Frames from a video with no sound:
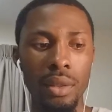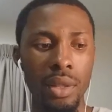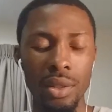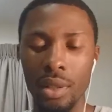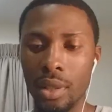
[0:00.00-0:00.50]

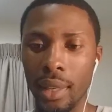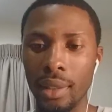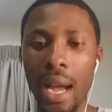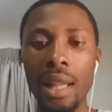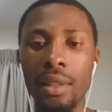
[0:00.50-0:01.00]
just the
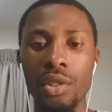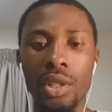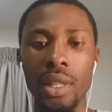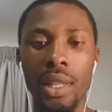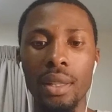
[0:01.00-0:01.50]

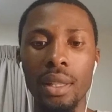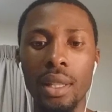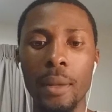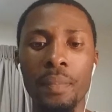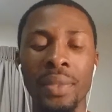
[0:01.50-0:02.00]
technology and the.